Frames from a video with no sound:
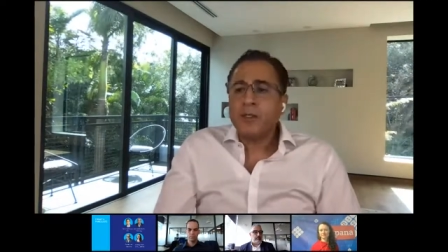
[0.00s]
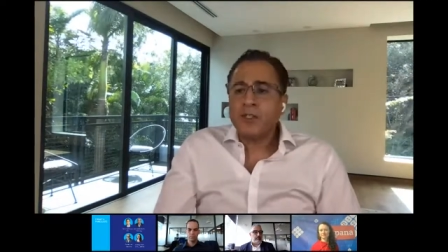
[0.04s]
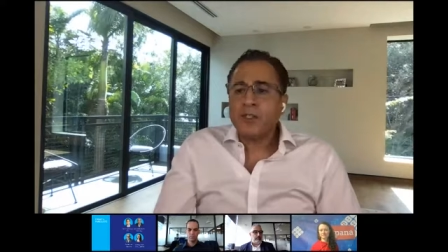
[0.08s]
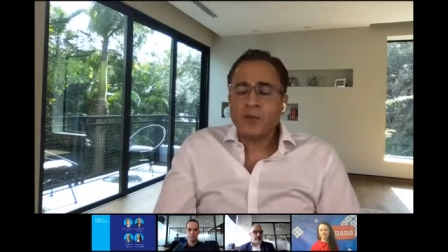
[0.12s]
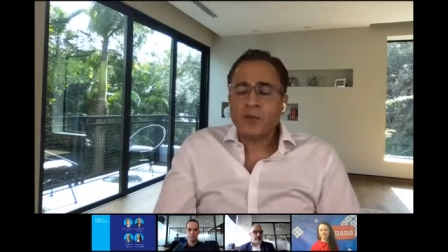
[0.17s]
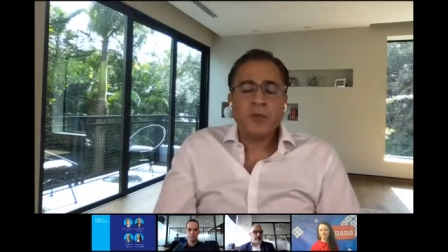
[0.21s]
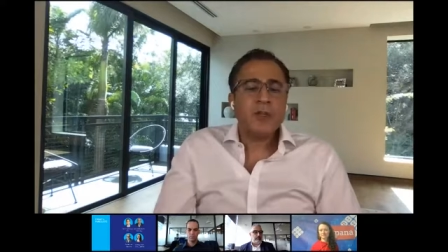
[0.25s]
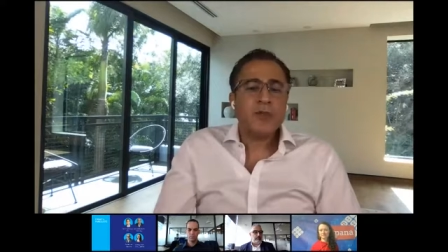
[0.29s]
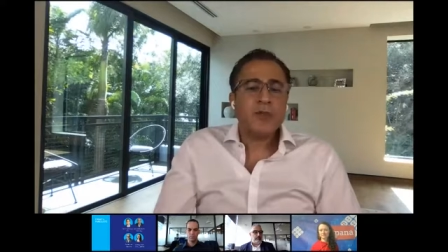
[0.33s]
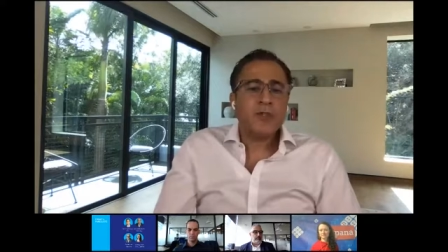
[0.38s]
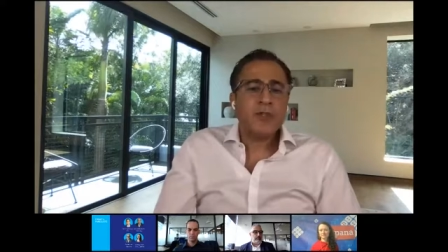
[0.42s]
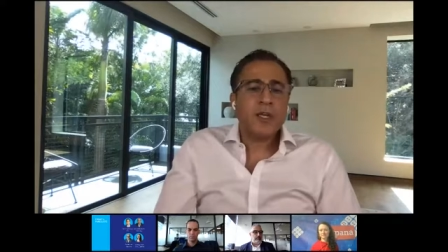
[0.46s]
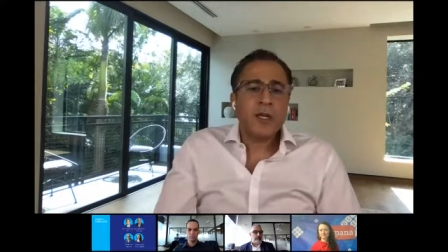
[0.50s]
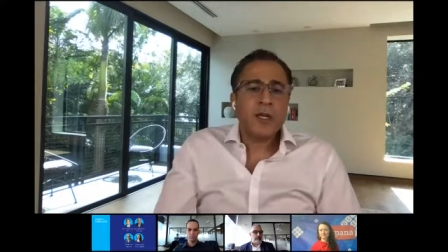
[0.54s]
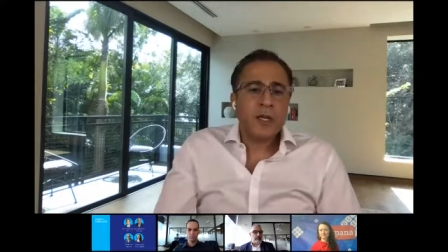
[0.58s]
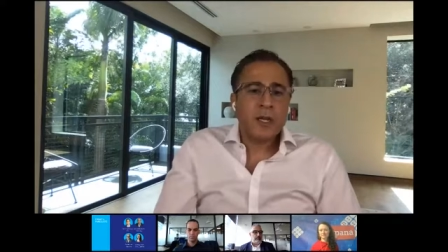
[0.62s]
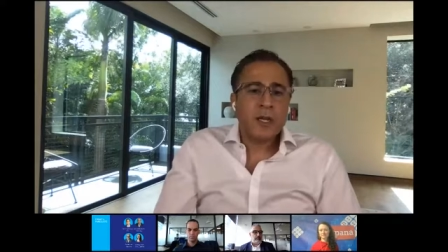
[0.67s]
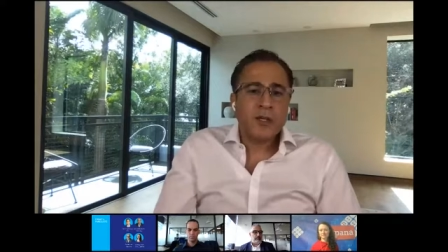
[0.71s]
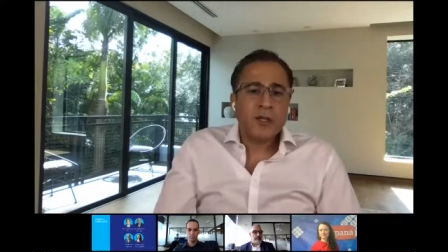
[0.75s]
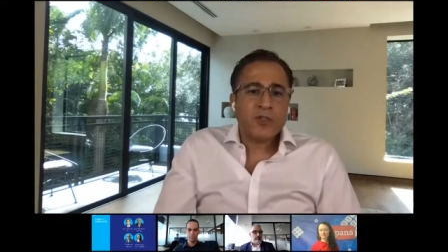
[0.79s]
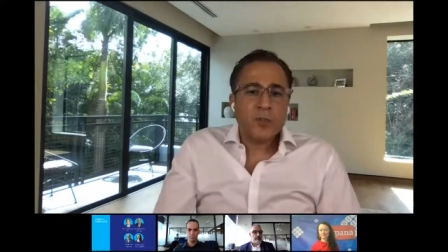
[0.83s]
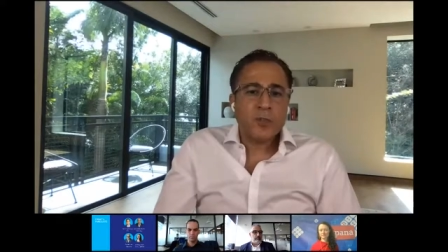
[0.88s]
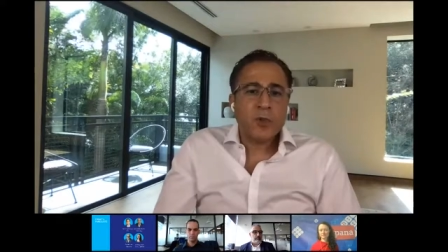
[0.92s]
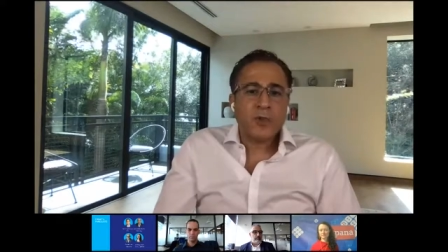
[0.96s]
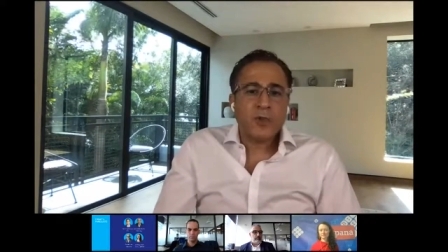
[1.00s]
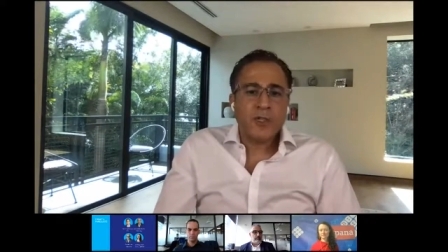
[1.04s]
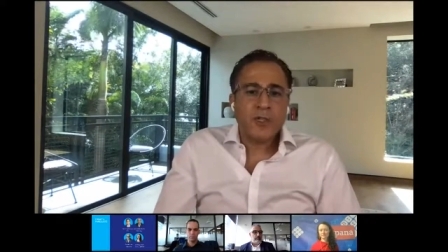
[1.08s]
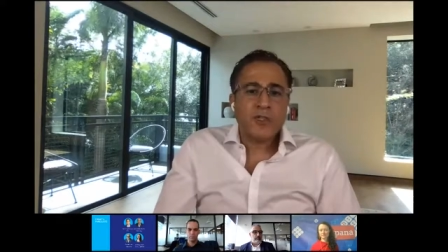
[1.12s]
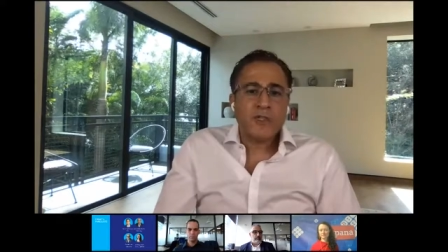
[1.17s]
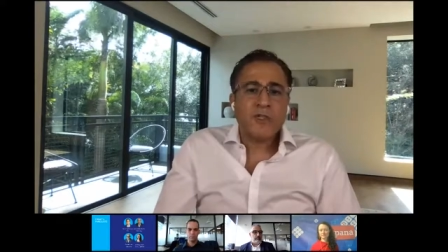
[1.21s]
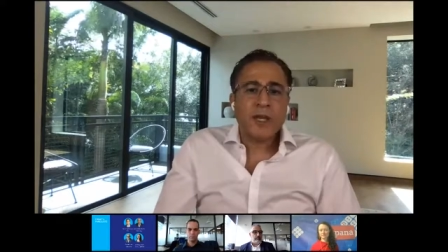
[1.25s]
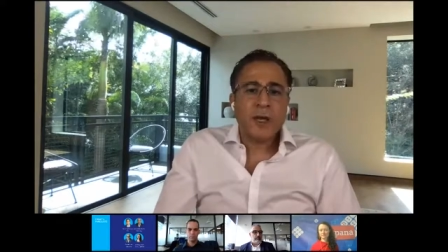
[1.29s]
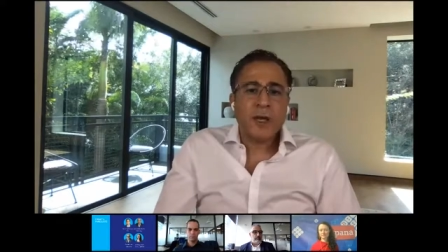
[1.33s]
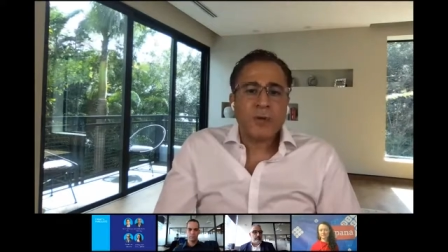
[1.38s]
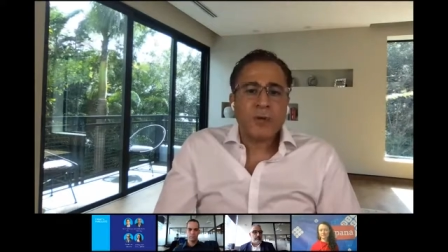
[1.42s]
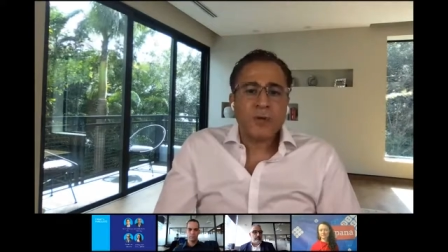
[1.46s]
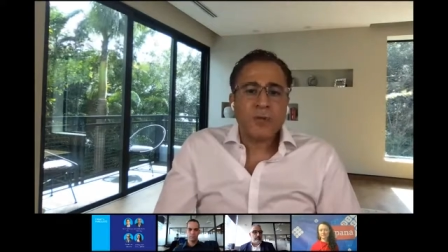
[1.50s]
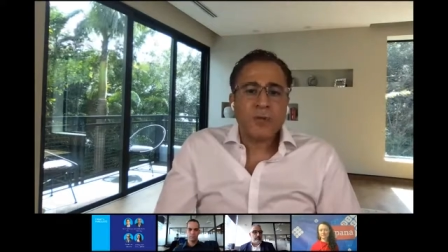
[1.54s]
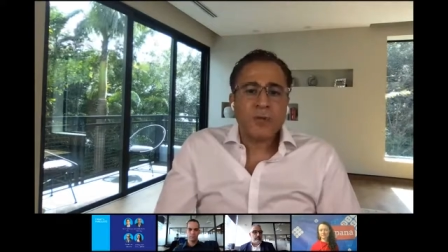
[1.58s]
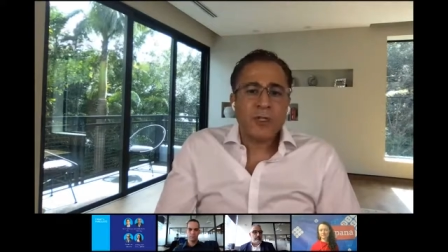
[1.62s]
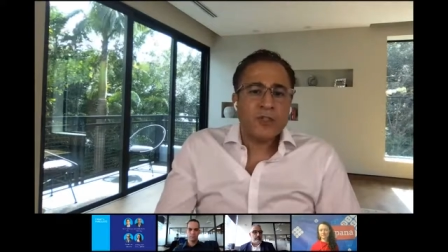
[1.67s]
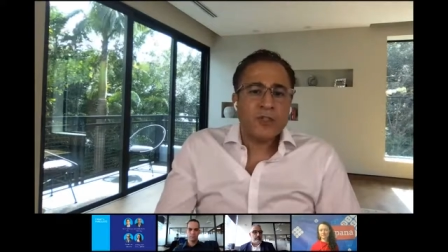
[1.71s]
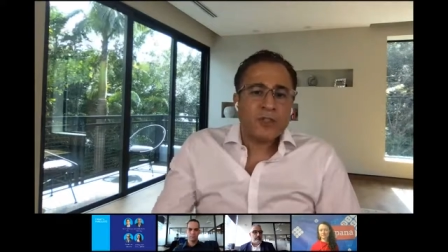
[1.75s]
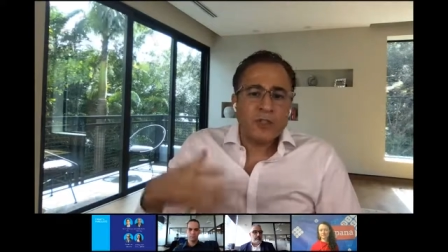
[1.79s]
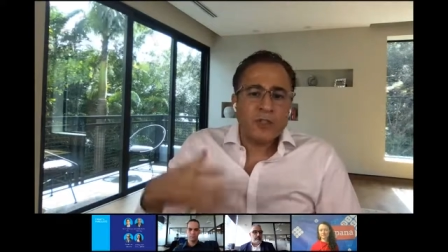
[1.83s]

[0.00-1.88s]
just because they're going to get a small discount, right?